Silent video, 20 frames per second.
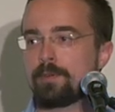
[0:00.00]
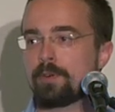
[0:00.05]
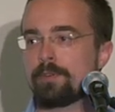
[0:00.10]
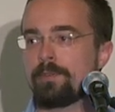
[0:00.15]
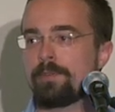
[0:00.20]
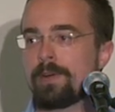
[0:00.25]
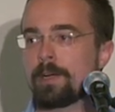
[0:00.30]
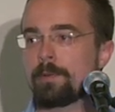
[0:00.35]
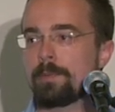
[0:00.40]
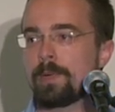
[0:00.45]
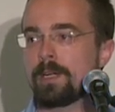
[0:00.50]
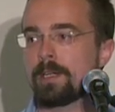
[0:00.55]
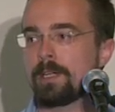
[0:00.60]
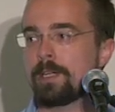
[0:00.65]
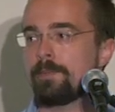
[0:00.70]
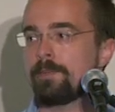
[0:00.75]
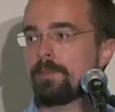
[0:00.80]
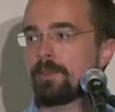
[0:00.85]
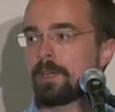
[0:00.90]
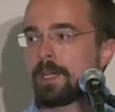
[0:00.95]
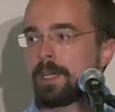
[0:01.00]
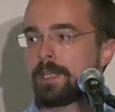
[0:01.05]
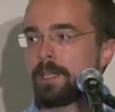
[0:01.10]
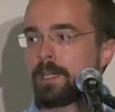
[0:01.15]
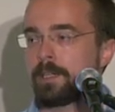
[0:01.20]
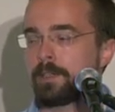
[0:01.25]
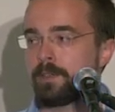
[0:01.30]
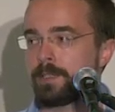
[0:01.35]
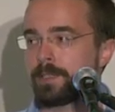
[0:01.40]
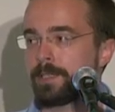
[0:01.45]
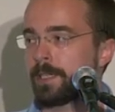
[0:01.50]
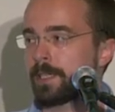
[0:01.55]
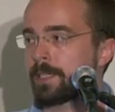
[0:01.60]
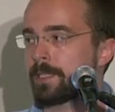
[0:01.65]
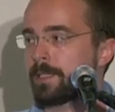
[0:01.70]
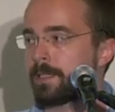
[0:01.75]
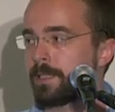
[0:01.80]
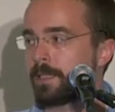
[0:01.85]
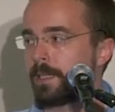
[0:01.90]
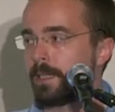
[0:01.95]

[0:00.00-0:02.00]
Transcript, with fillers: for pharma and for uh, diagnostics.